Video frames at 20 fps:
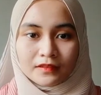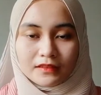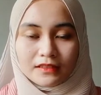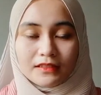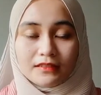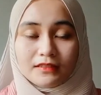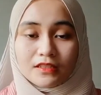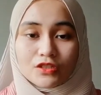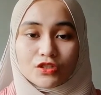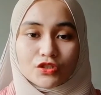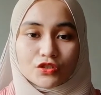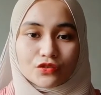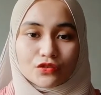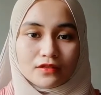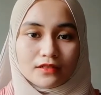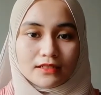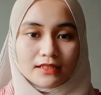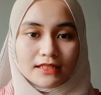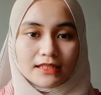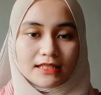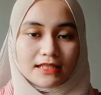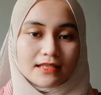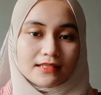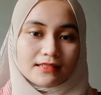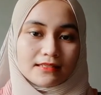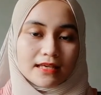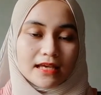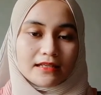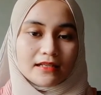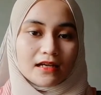This is surely
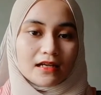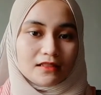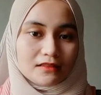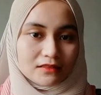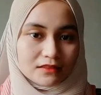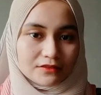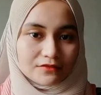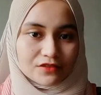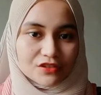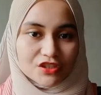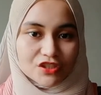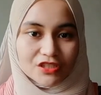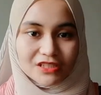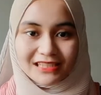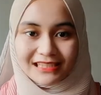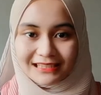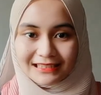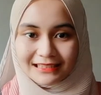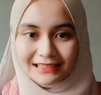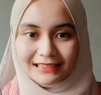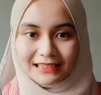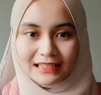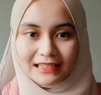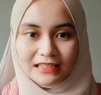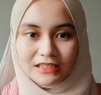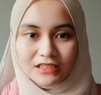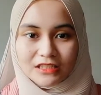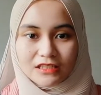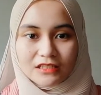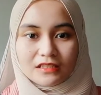is an artificial
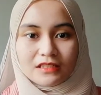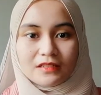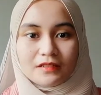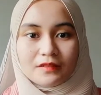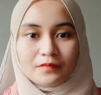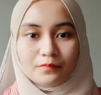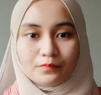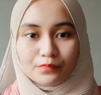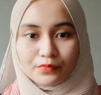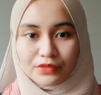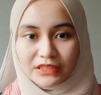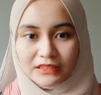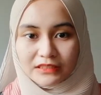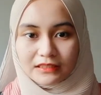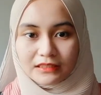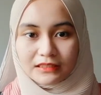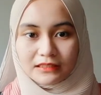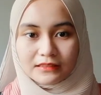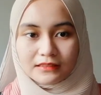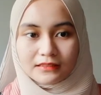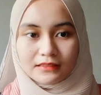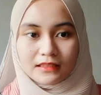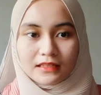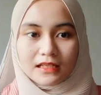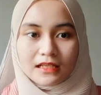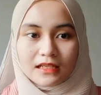intelligence in practice